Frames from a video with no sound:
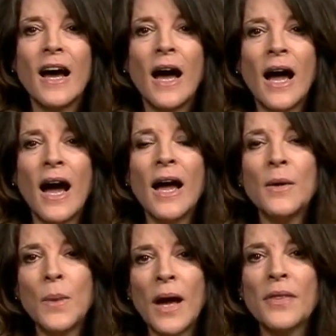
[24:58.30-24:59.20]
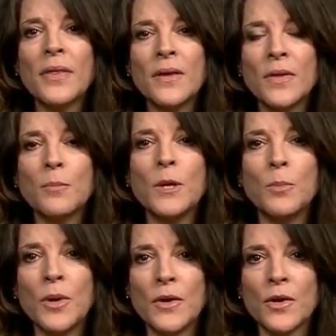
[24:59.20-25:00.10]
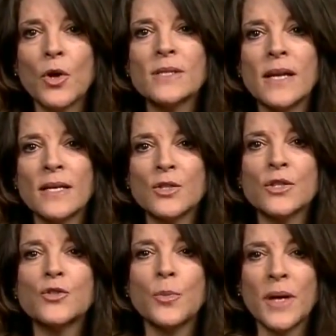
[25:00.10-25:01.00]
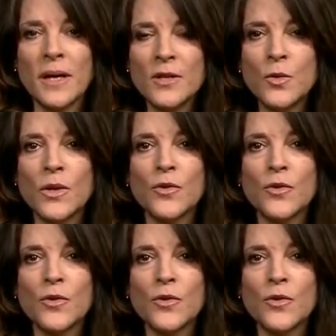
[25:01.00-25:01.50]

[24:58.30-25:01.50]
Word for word: I, I, I think that people here in Los Angeles are beginning to